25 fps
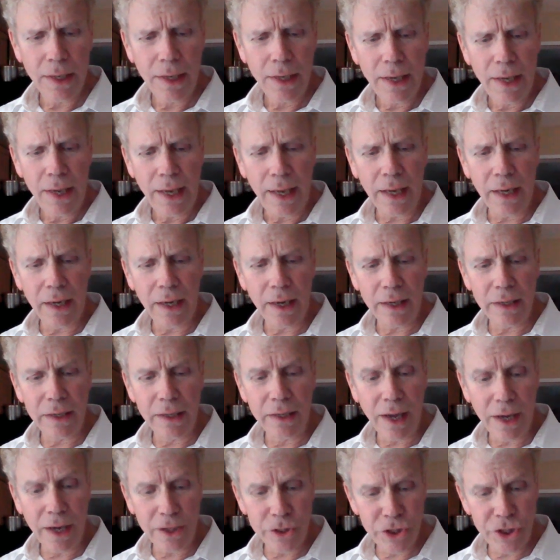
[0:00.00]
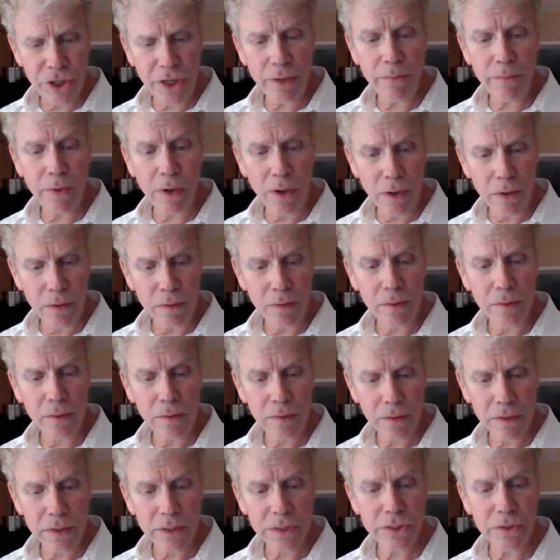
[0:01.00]
And non-G M O
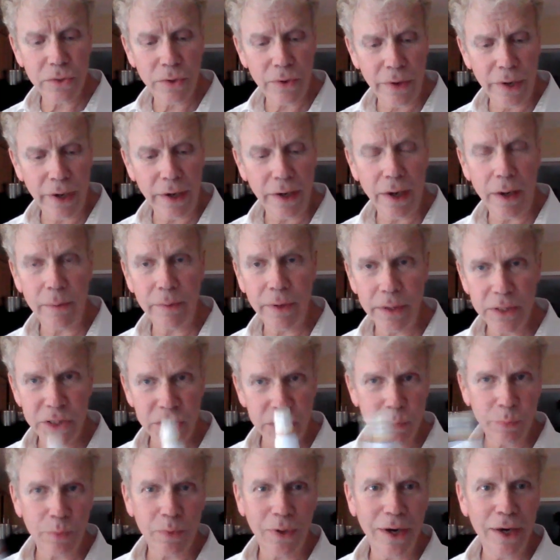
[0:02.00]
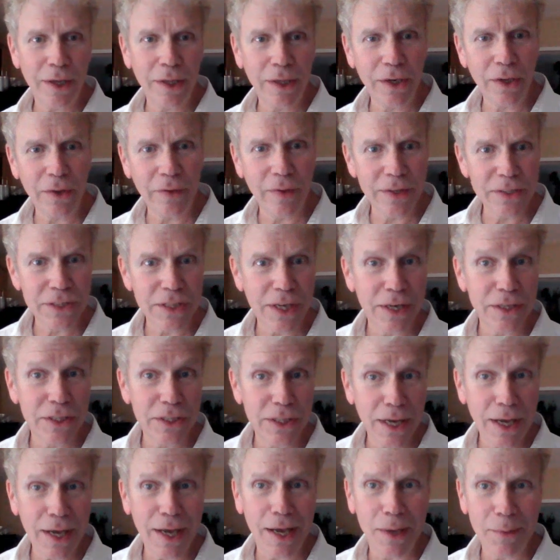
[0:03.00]
soy, I'm going to spray a little of this on
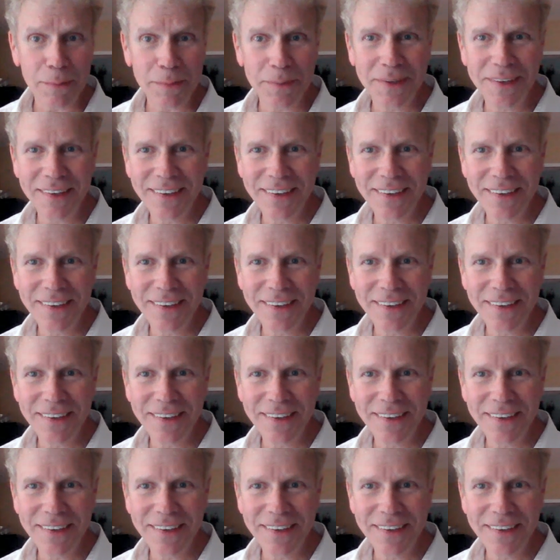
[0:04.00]
top.